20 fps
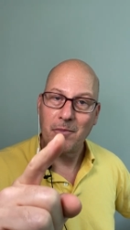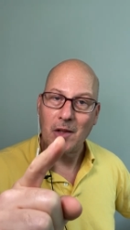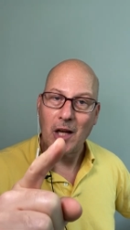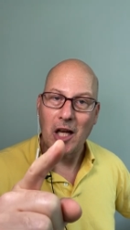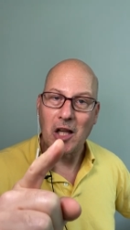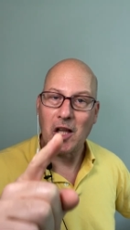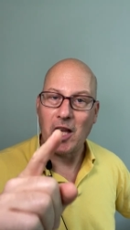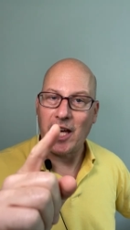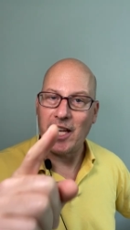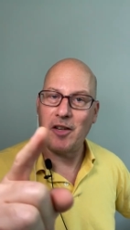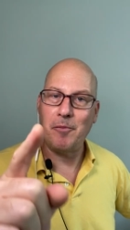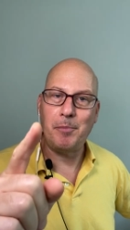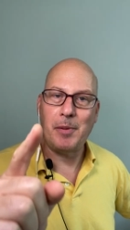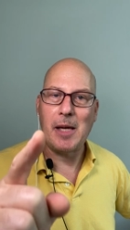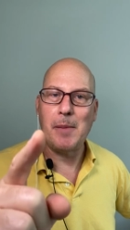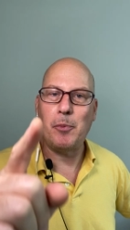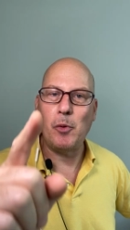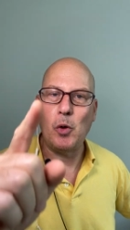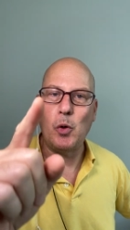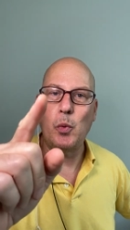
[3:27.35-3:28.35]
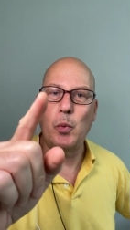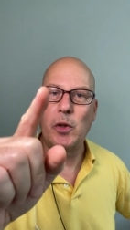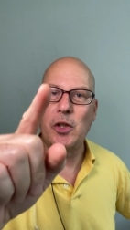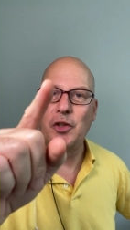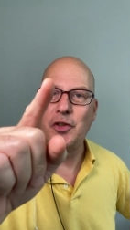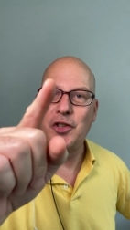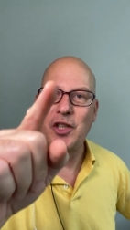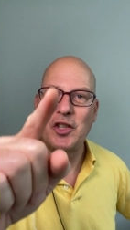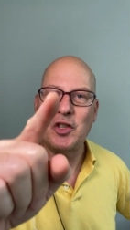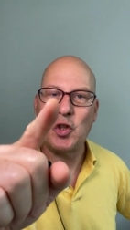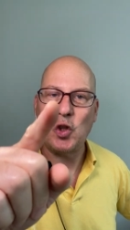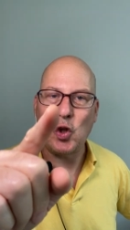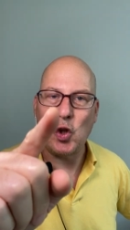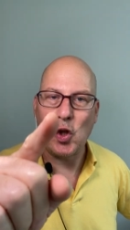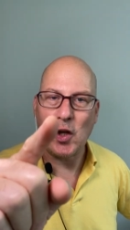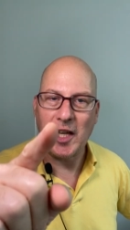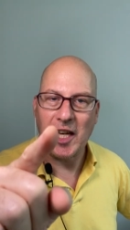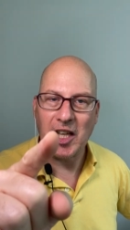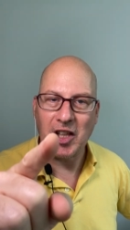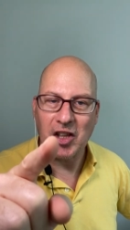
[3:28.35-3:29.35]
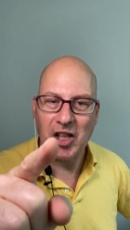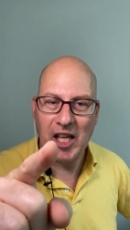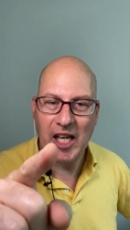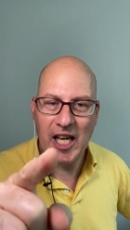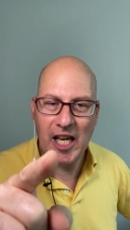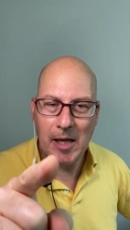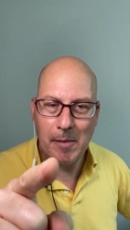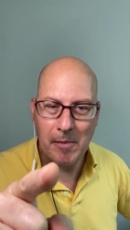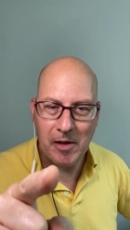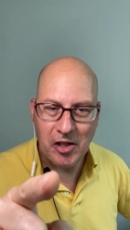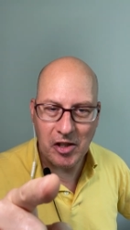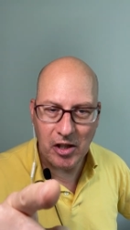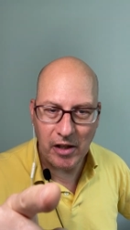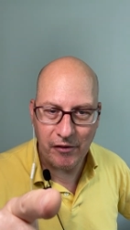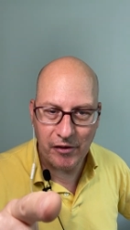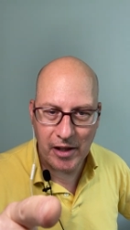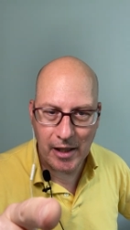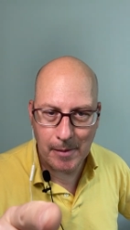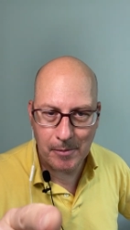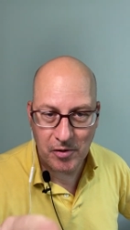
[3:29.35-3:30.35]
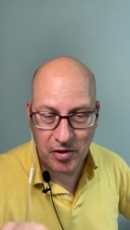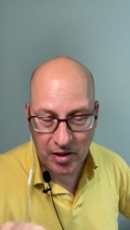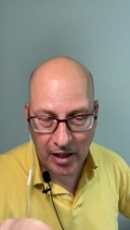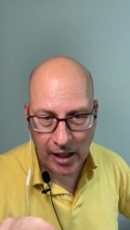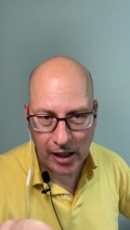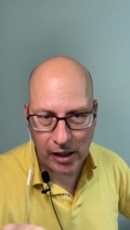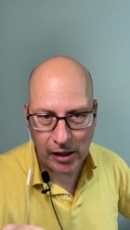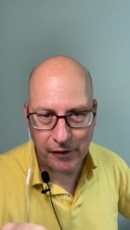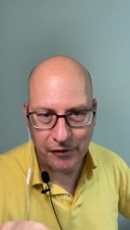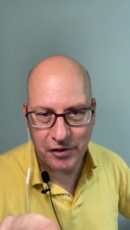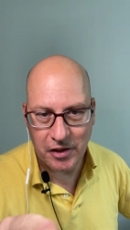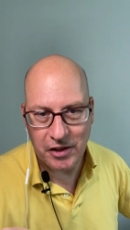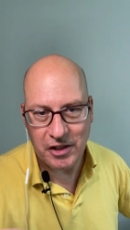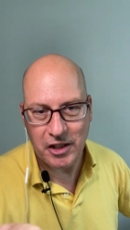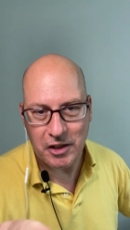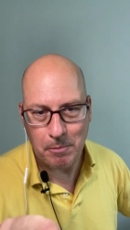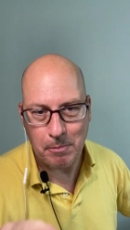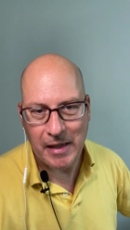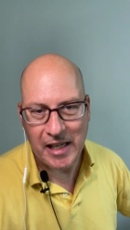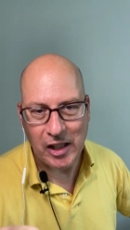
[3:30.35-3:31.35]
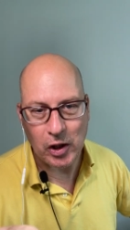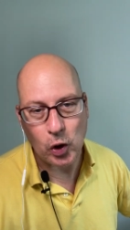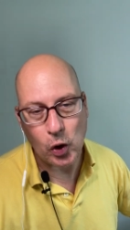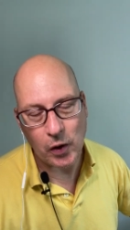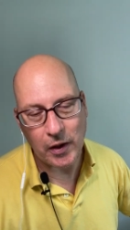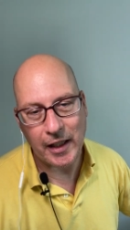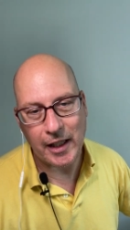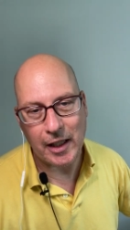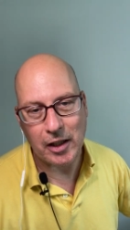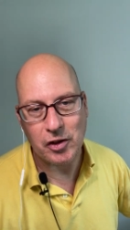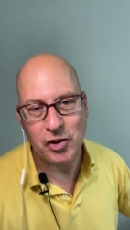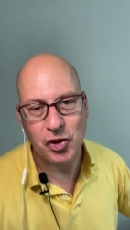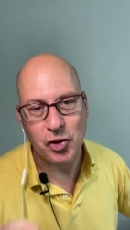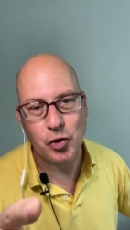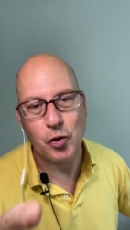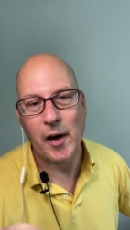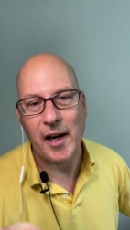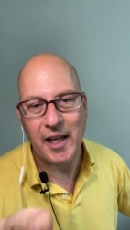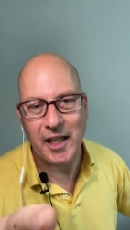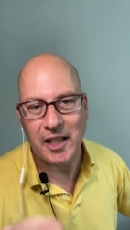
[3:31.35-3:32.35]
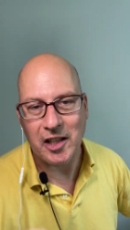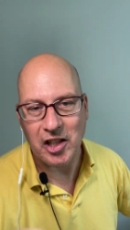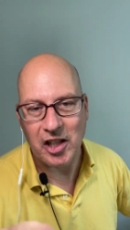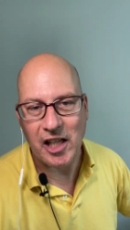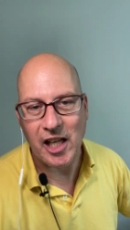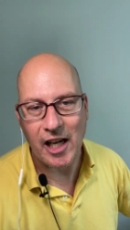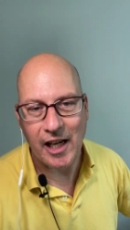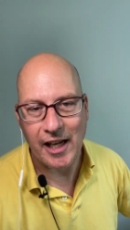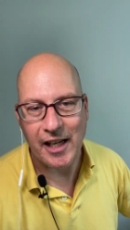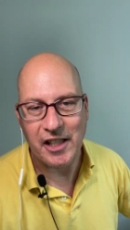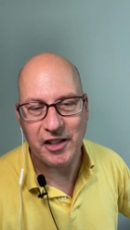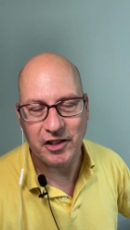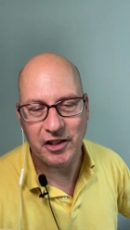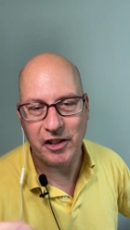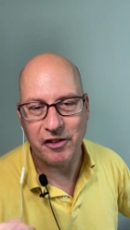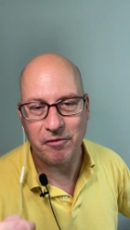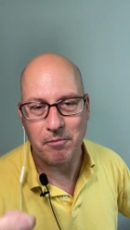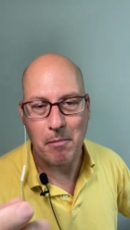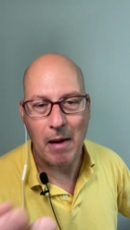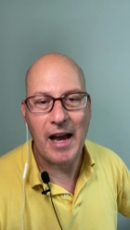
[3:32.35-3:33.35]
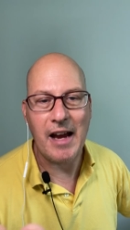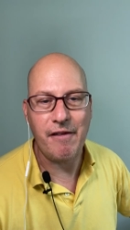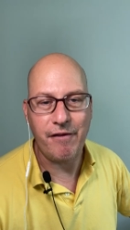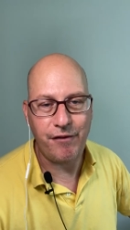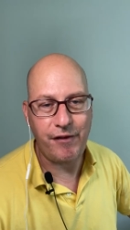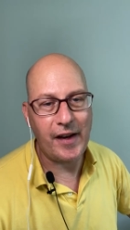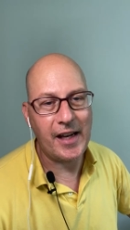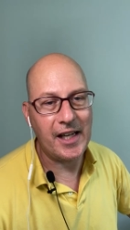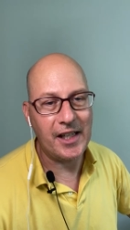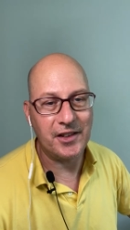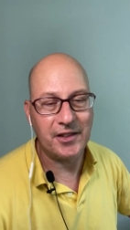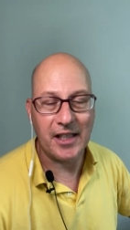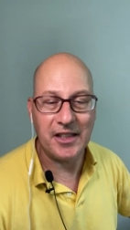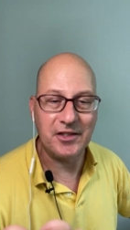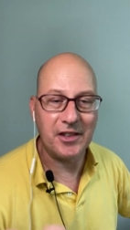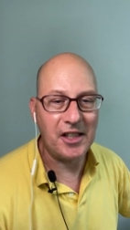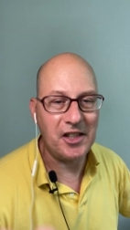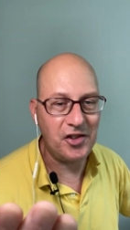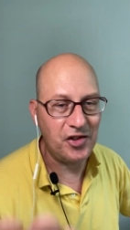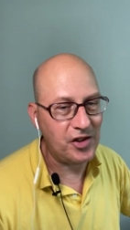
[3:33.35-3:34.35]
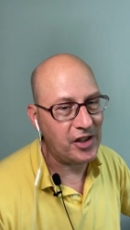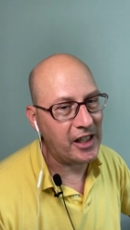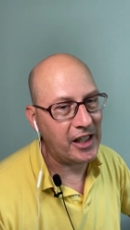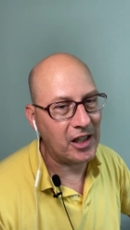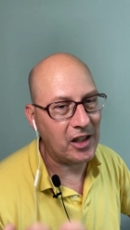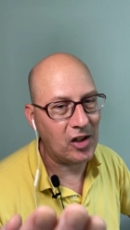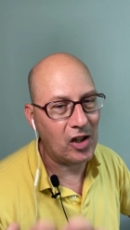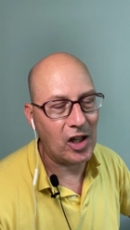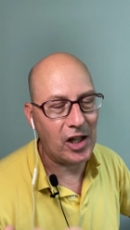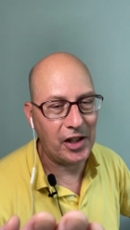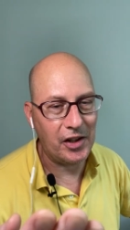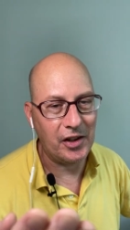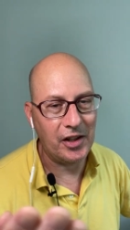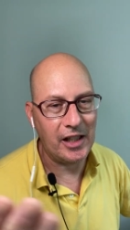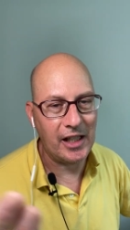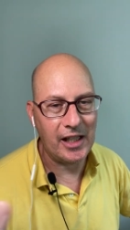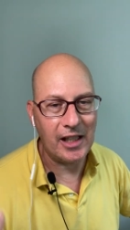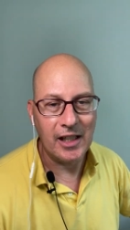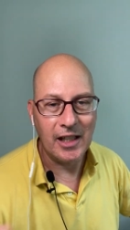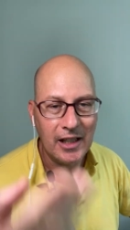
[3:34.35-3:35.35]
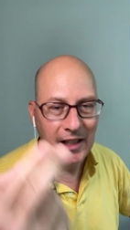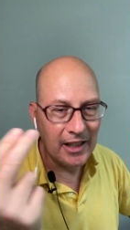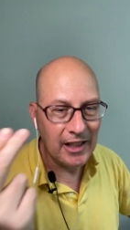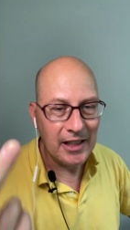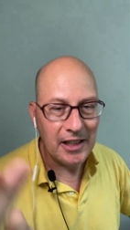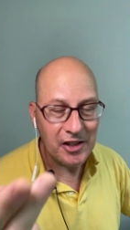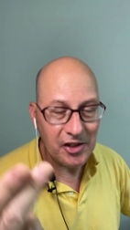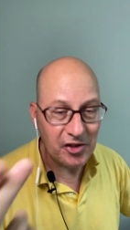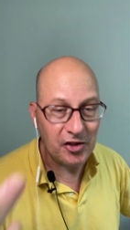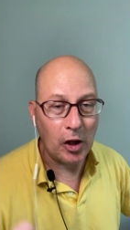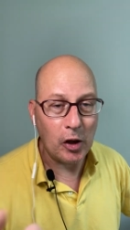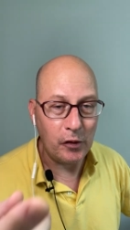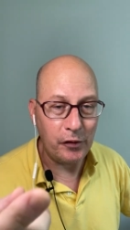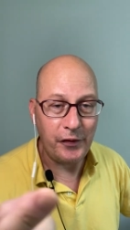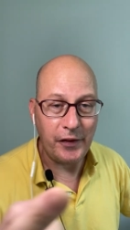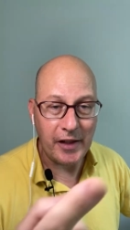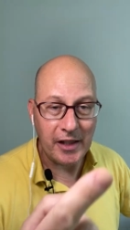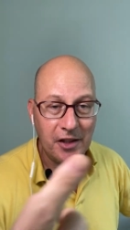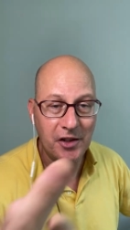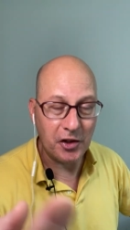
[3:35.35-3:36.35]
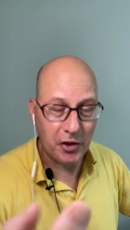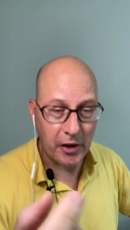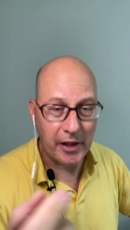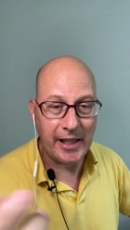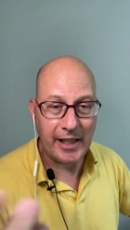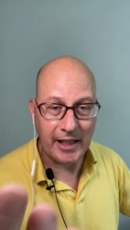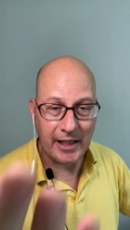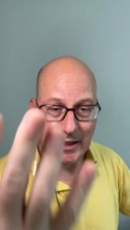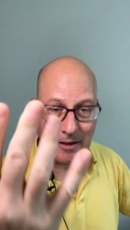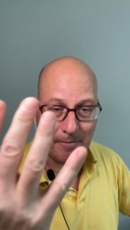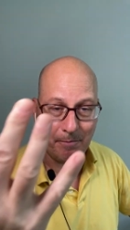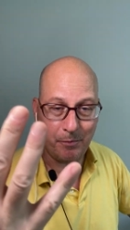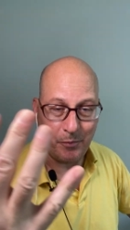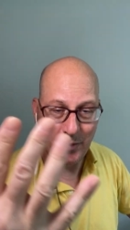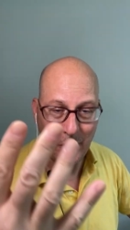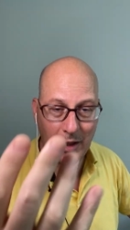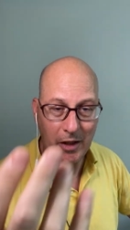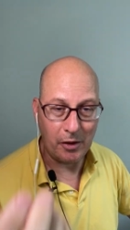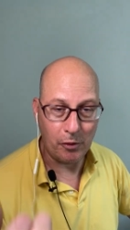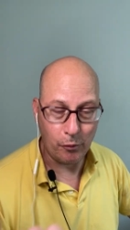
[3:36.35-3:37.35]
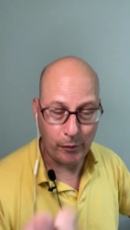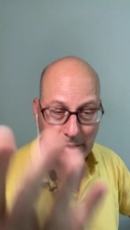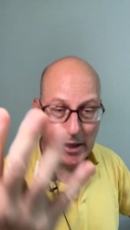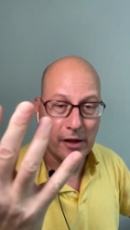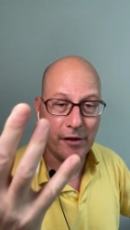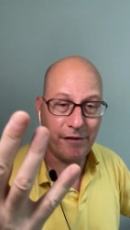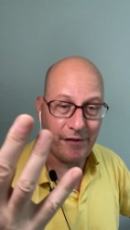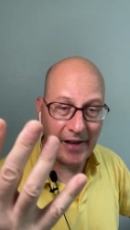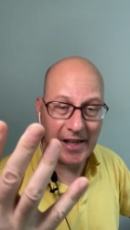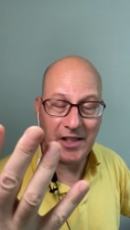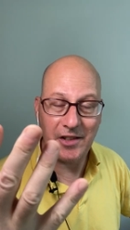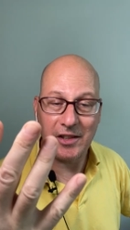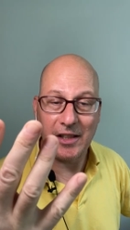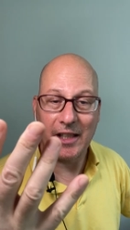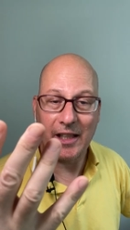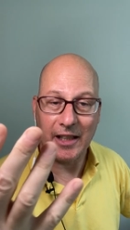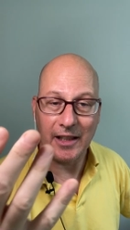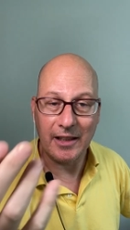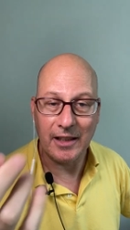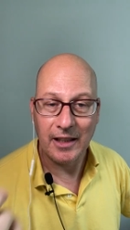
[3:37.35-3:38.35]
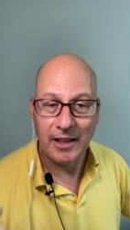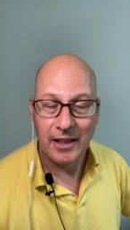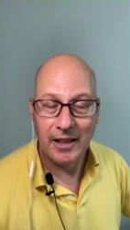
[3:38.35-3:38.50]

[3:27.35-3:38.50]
A lot of people will just look at the image of themselves. This is me looking straight into the eyes of my face as I see it on the selfie screen, the rear-facing